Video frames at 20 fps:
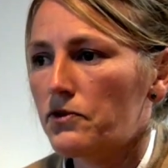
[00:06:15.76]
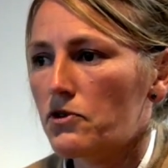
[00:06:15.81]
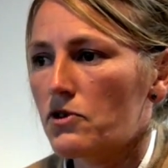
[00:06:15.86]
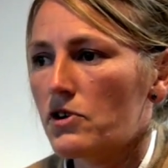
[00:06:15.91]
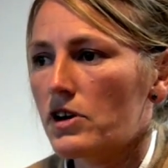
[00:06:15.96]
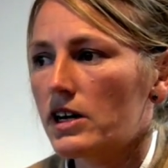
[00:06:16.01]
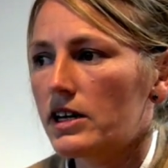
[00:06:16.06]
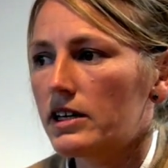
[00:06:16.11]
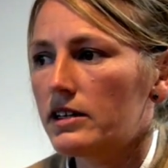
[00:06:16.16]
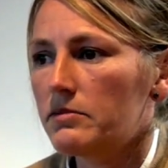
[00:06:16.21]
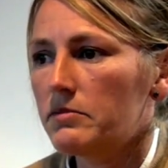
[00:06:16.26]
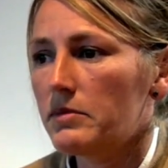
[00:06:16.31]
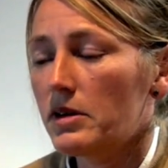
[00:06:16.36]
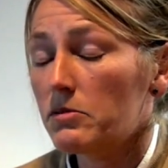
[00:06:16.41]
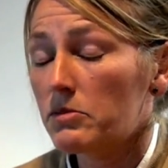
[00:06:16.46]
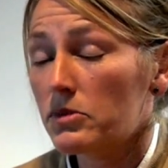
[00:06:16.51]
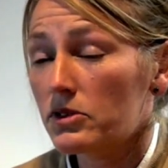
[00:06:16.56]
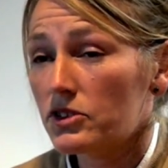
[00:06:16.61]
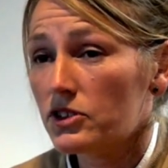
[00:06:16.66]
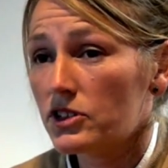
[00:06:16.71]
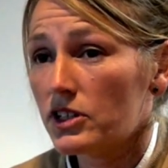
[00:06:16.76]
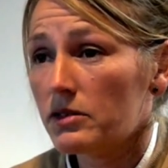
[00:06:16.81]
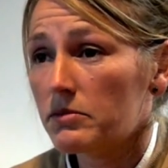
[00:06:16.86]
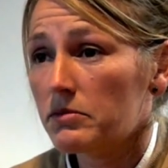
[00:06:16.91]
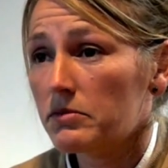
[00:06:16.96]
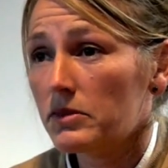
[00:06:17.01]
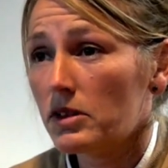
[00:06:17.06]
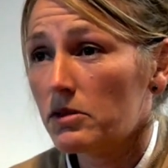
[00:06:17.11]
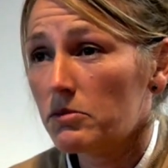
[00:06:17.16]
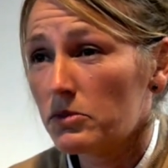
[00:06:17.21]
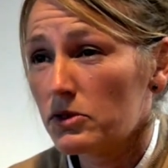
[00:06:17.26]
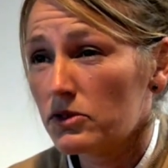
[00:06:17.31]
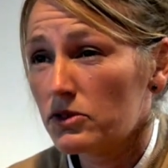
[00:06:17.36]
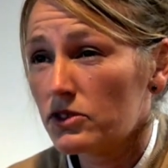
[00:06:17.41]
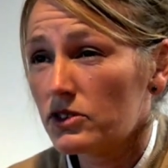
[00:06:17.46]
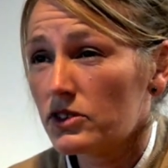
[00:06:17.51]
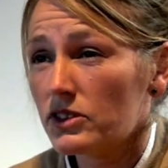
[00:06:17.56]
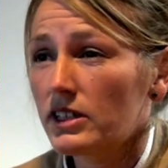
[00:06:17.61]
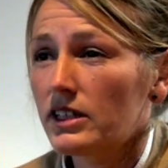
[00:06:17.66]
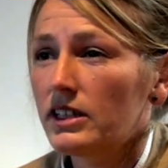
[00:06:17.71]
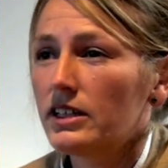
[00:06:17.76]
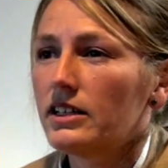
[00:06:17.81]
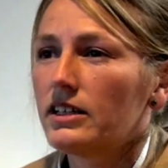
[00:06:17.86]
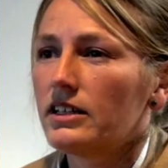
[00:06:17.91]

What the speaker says: for membership numbers